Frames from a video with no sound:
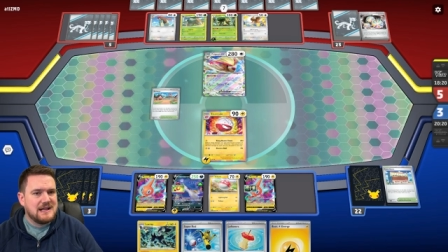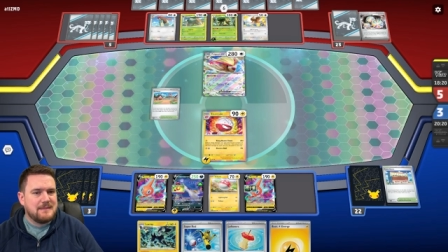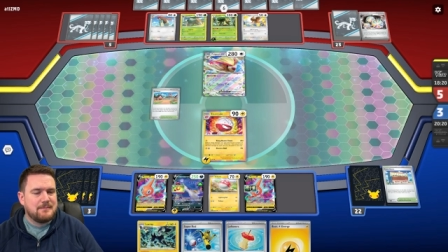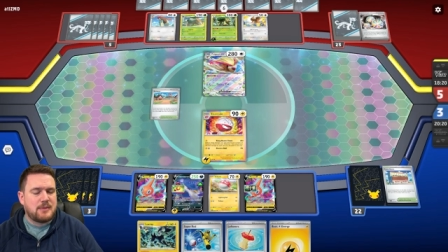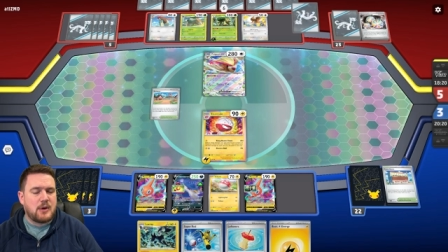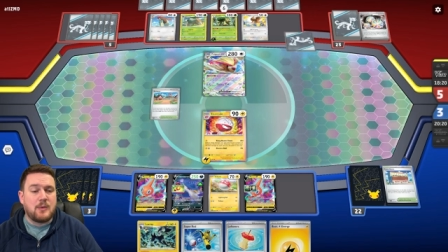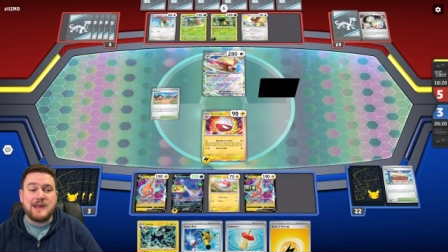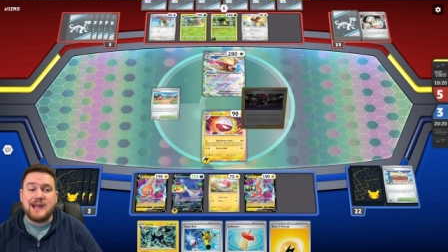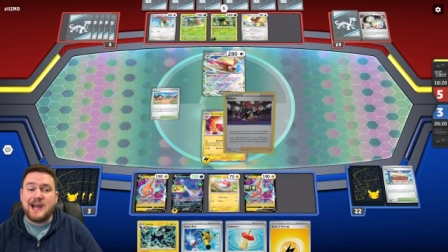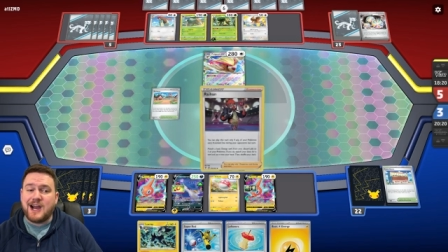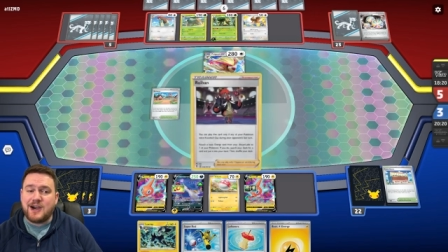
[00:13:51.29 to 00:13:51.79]

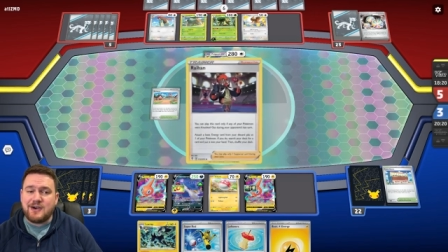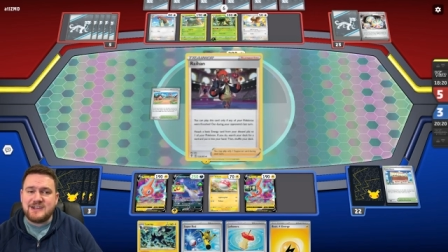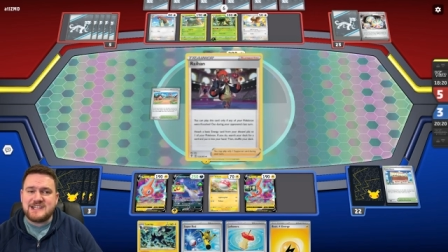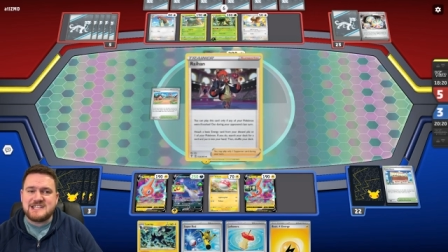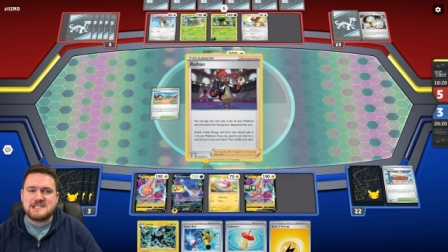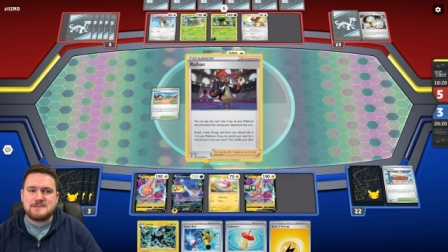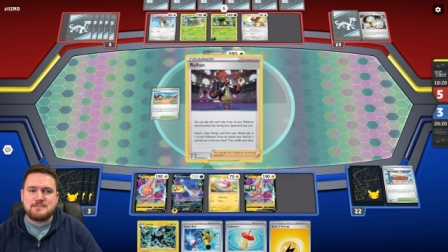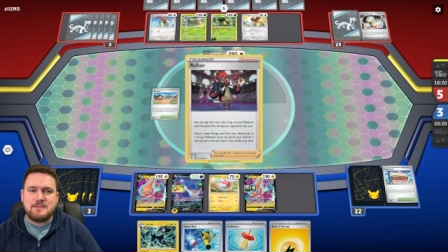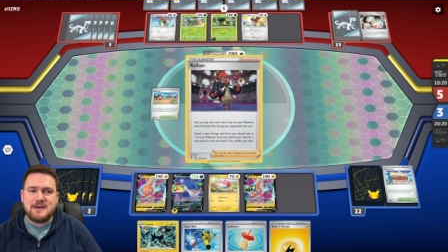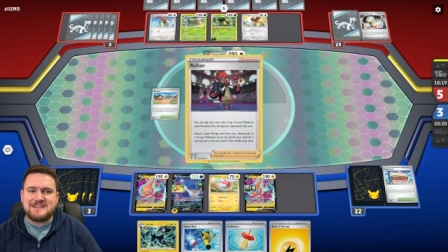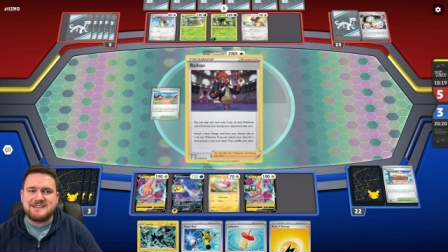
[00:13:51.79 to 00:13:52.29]
But we are
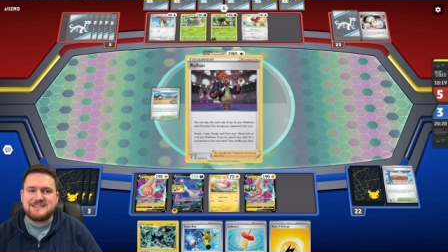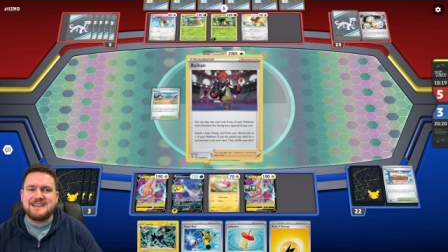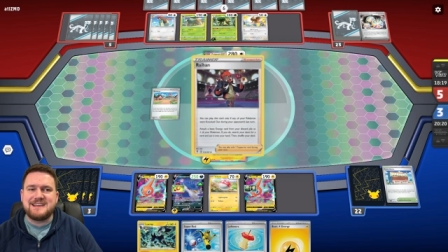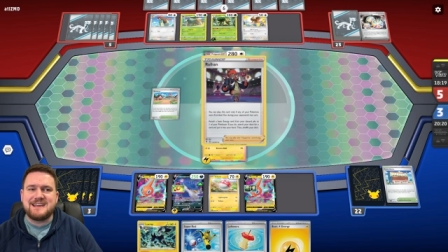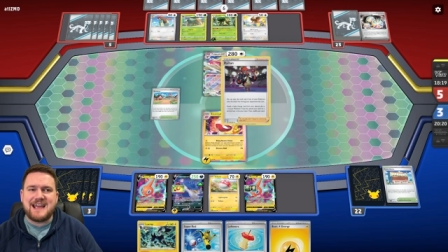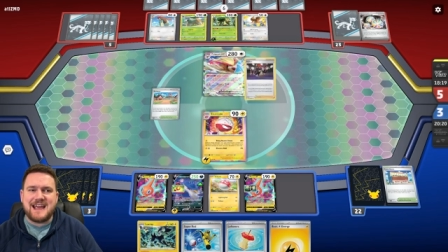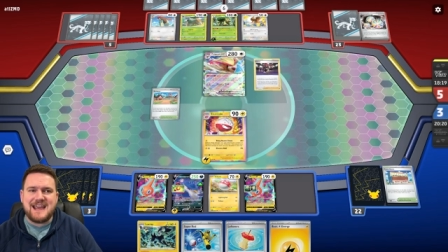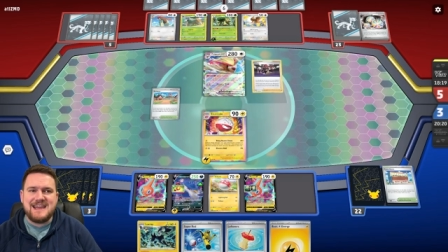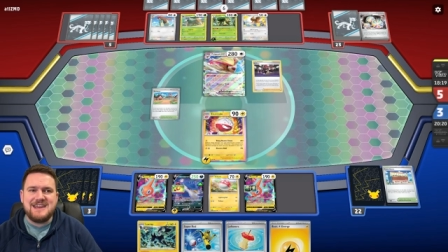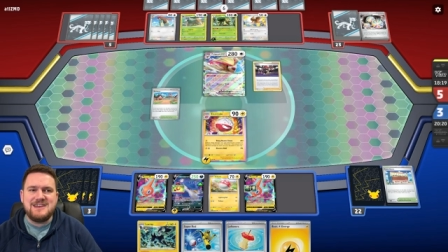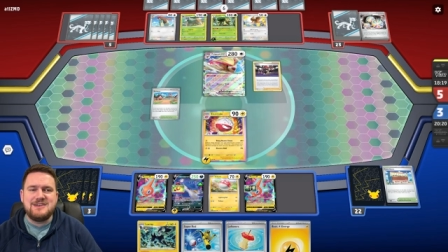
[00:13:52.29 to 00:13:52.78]

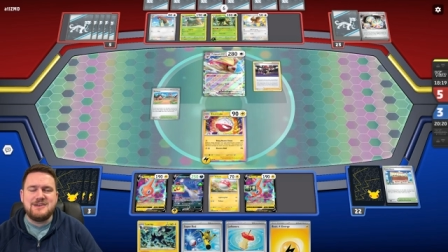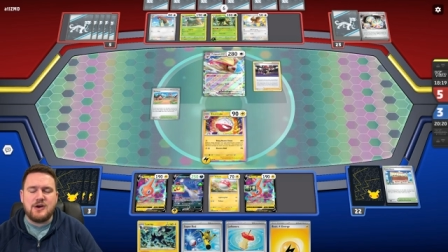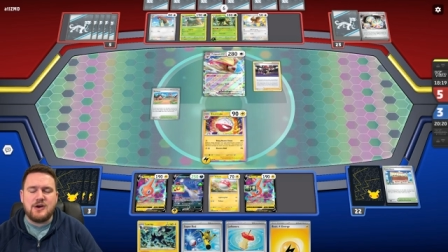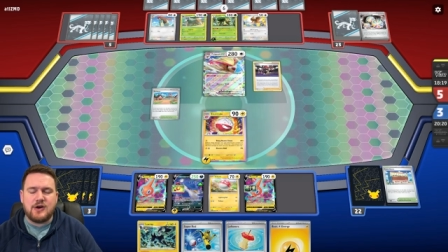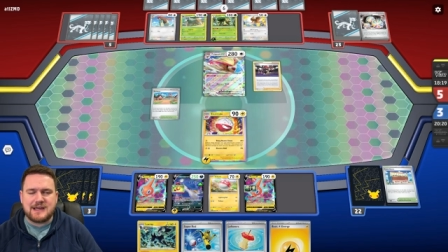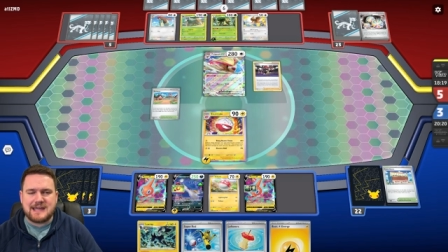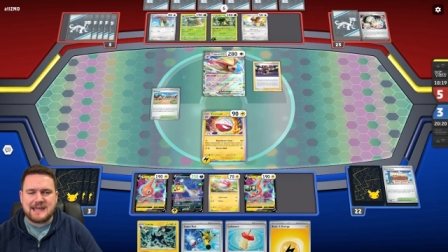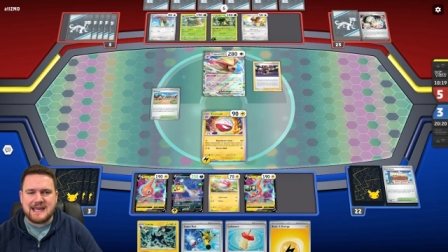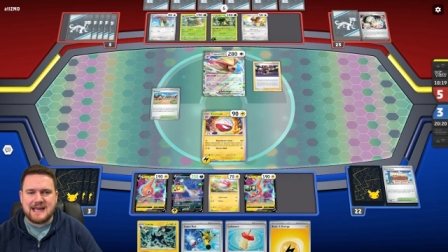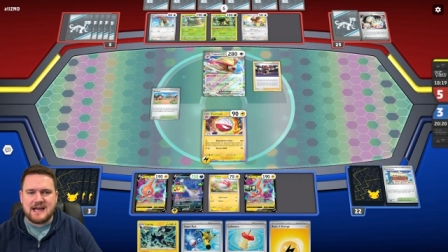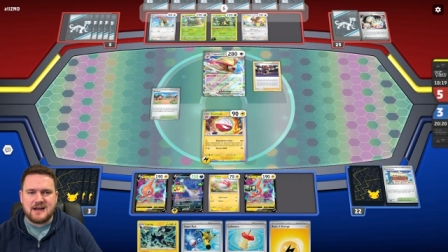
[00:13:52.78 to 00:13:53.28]
expecting a
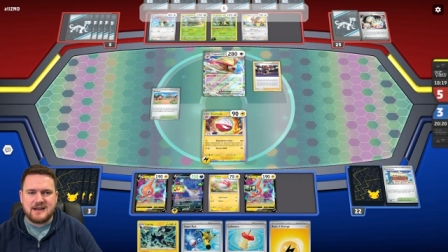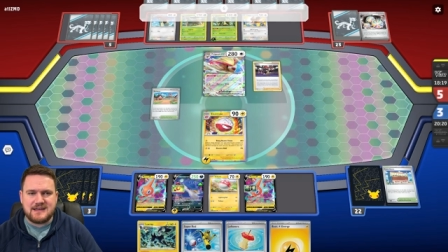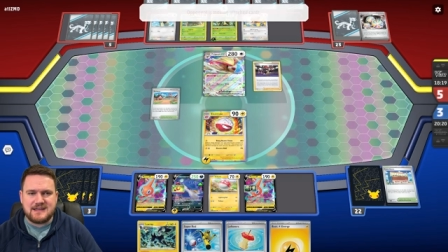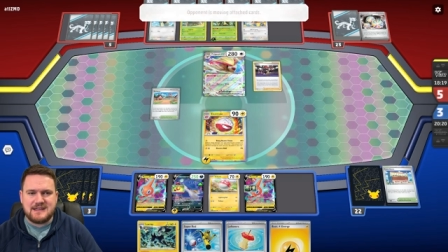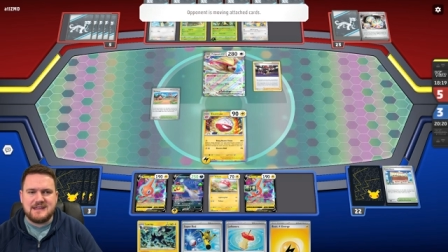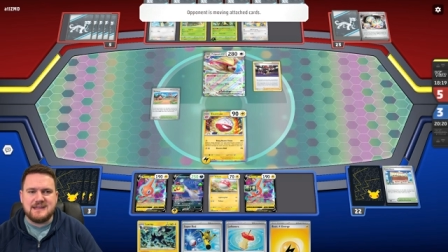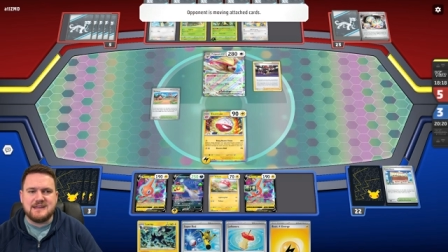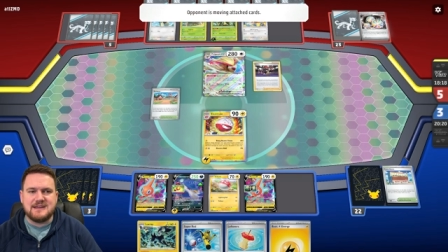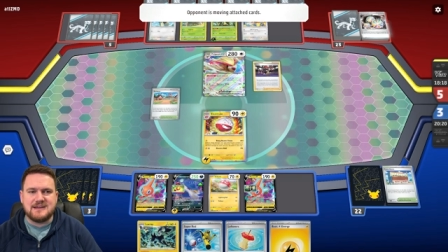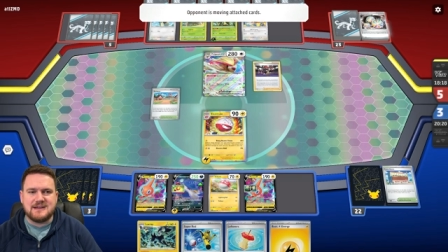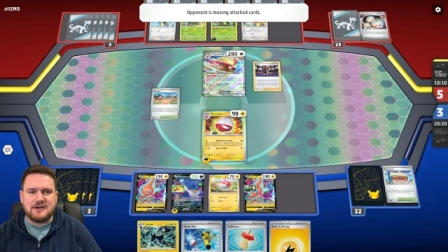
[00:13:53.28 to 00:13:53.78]
knockout
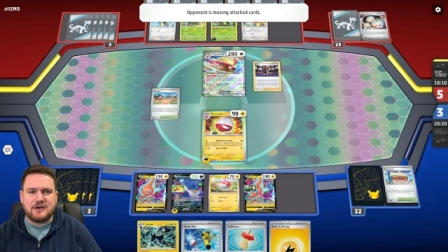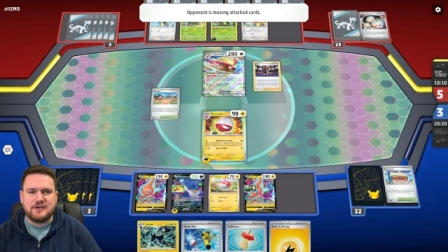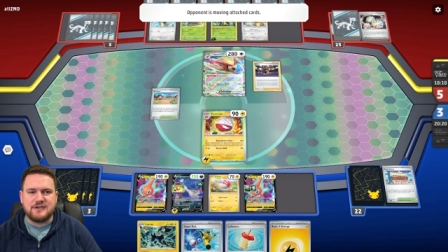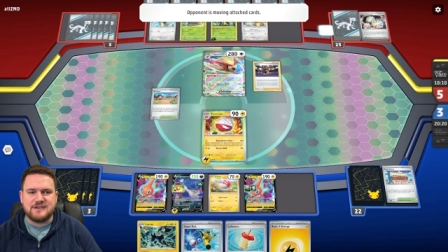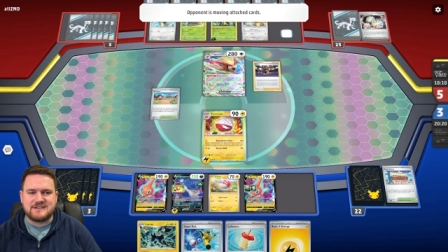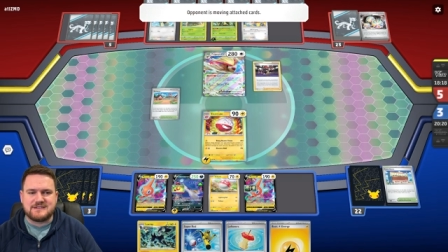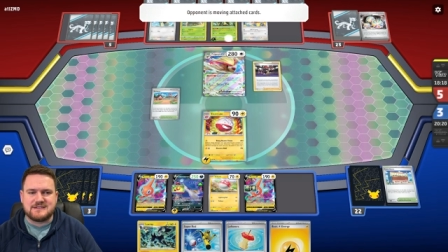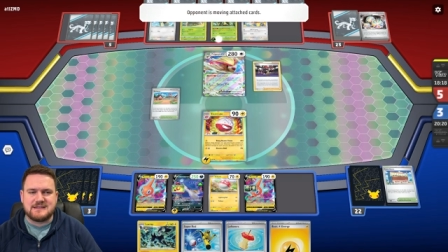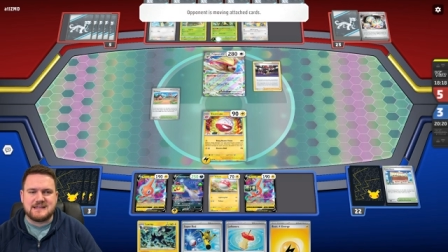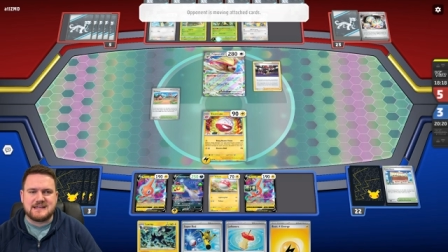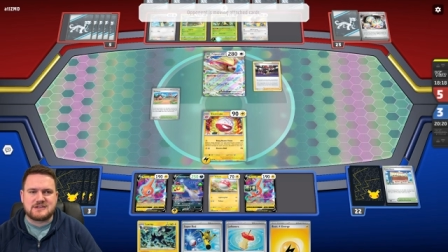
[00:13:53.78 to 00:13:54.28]
here on
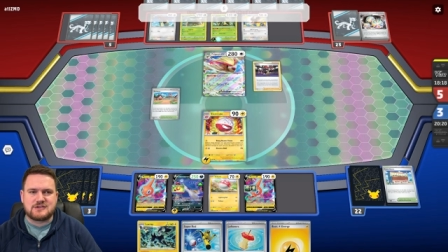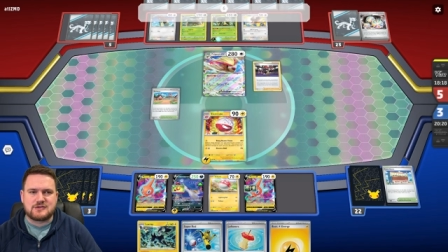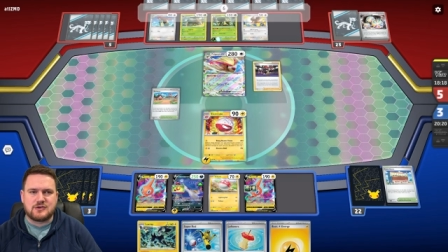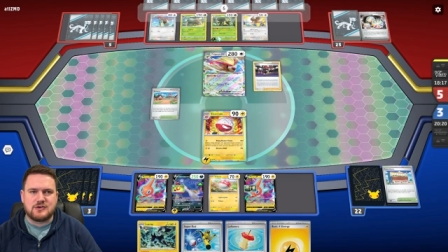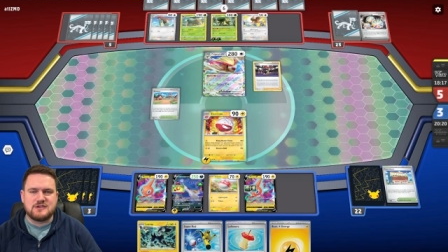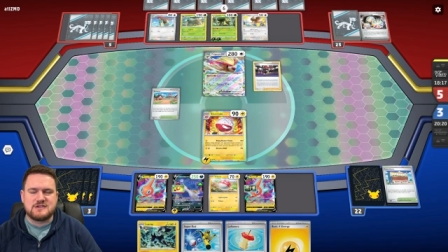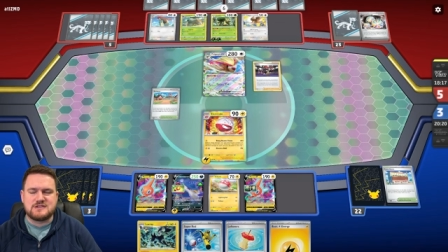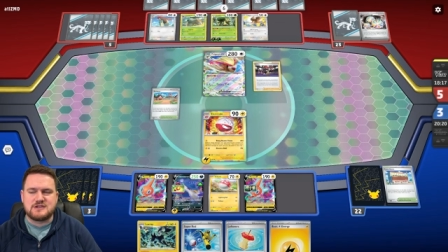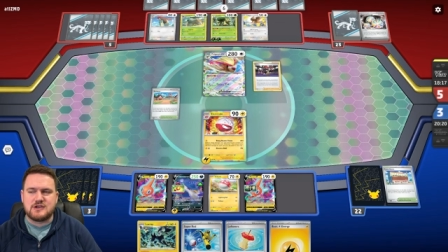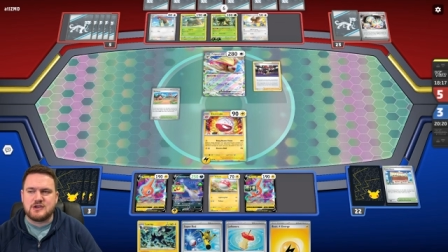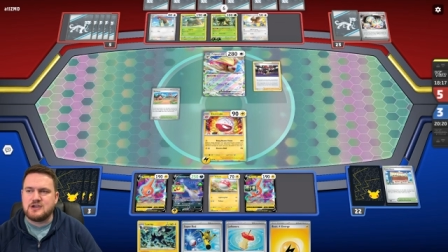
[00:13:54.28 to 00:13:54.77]
this
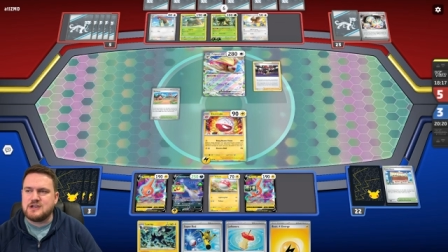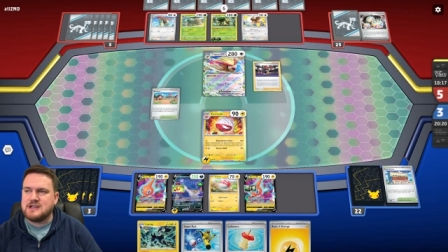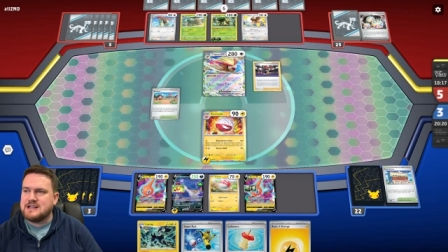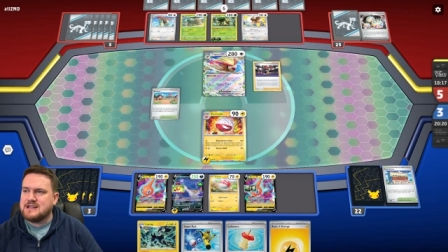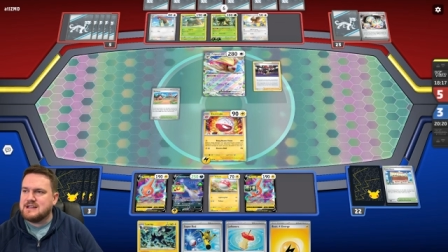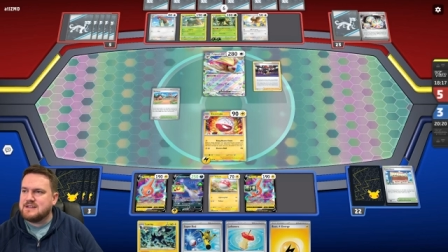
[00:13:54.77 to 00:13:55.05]
Electrode, so